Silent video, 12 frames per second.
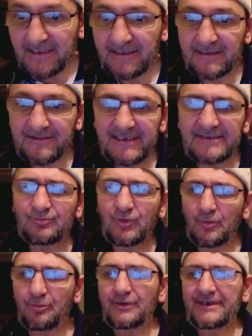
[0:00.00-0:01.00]
this will
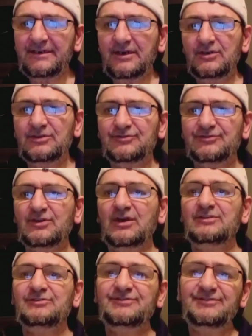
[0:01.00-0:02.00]
bring us
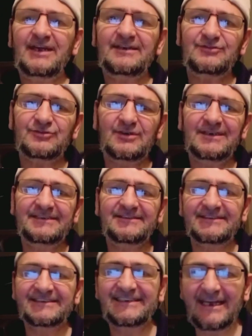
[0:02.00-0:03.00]
naturally
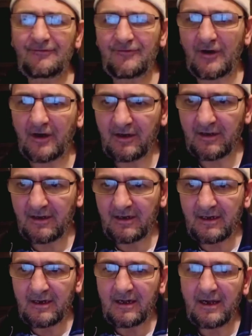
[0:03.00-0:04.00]
together
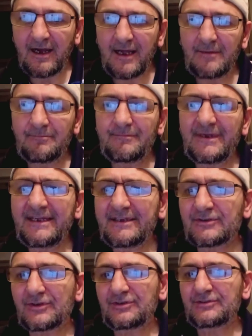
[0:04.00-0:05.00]
and make
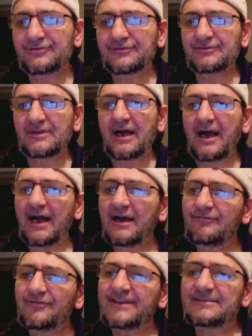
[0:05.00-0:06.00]
us
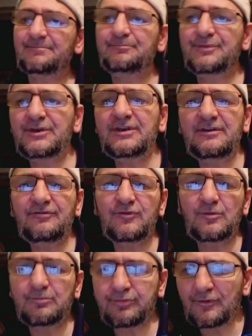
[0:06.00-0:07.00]
have this beautiful
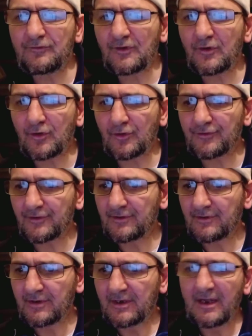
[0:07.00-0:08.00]
brotherhood.
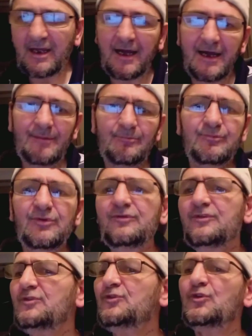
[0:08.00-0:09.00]
And
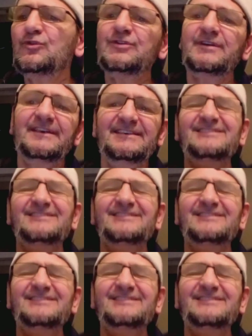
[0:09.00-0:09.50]
brotherhood is